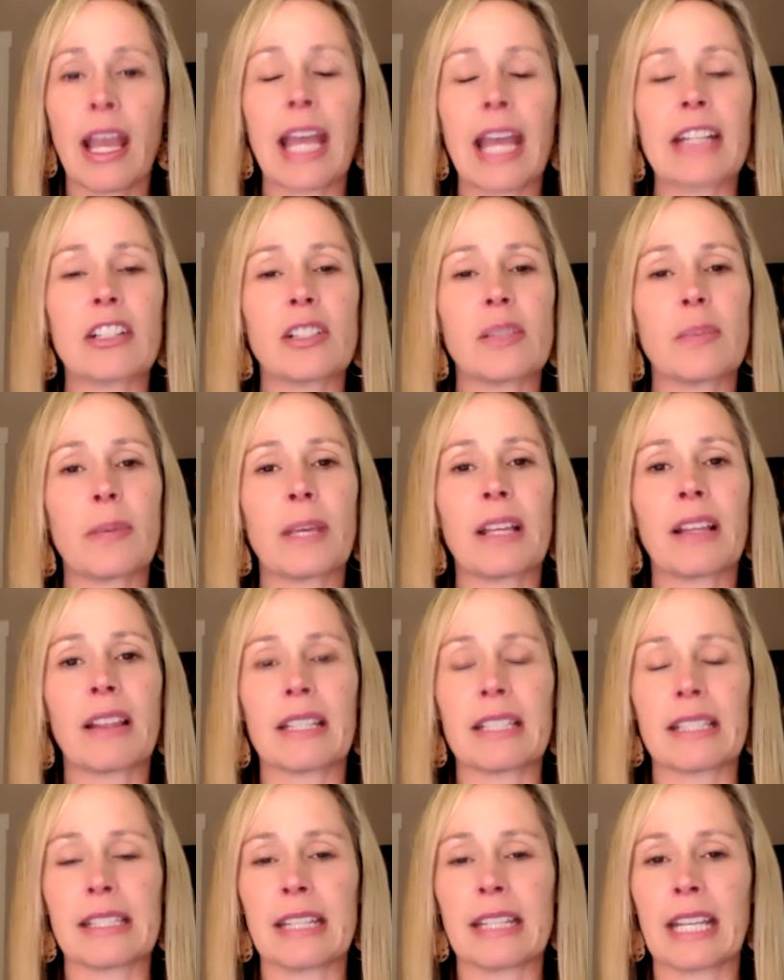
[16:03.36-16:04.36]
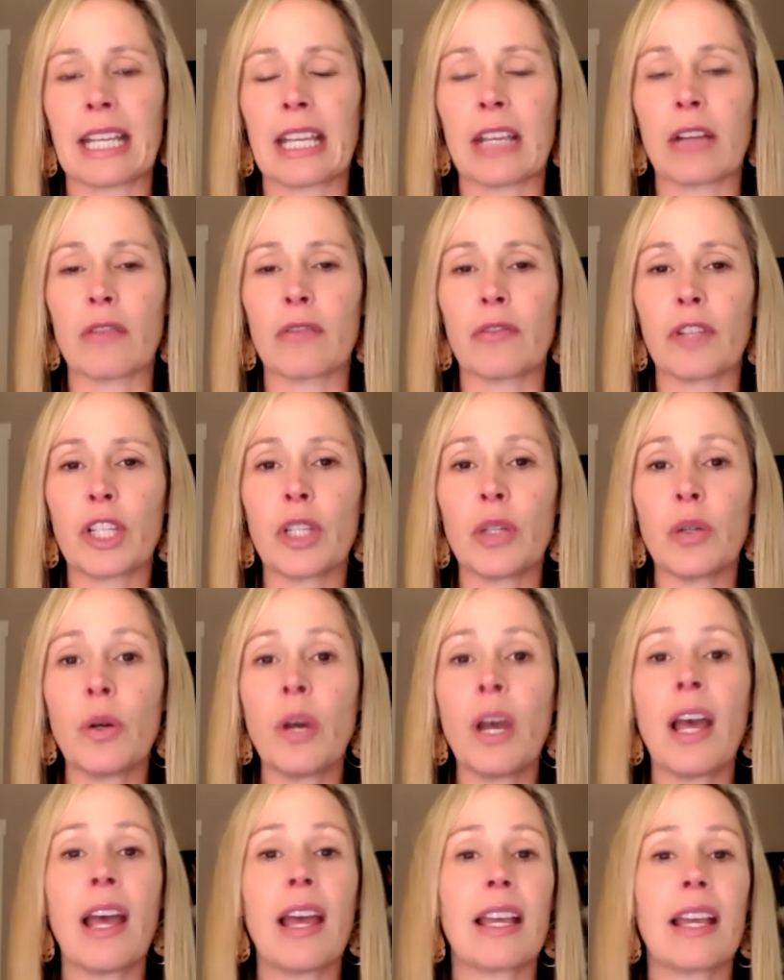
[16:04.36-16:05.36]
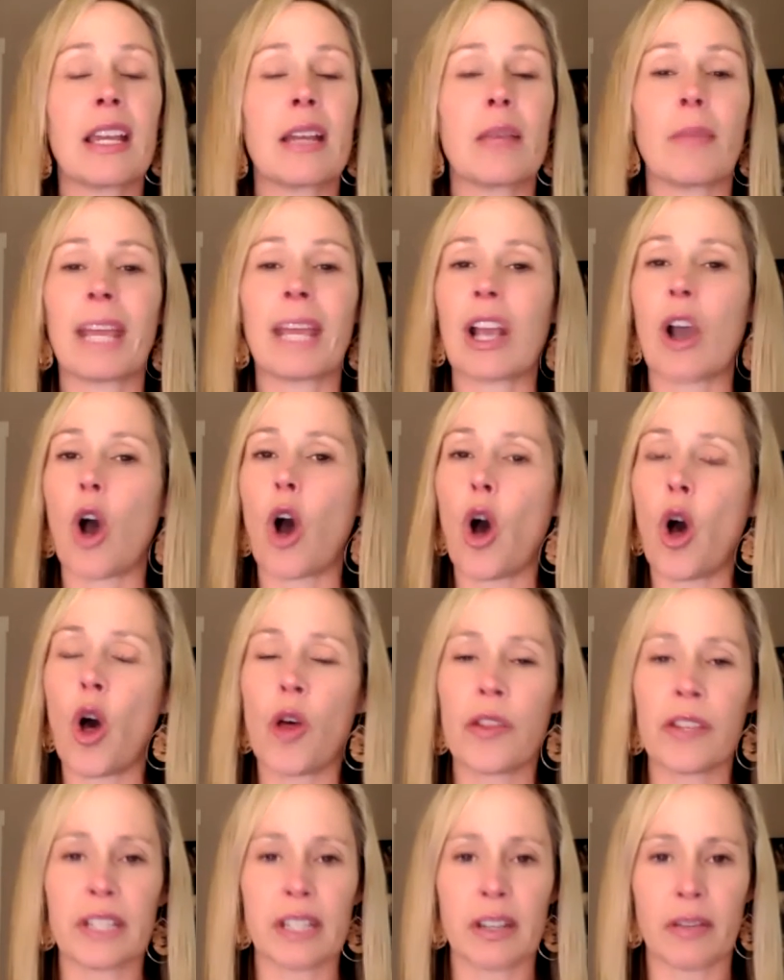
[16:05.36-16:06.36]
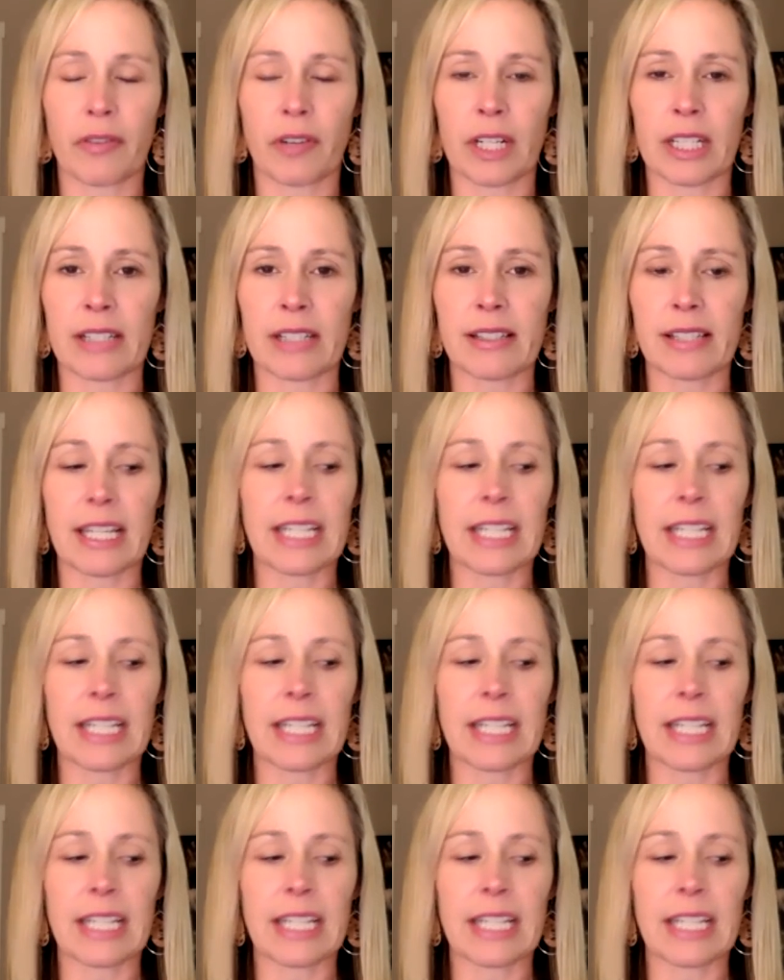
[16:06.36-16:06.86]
and just be a listening ear for you, can make all the difference.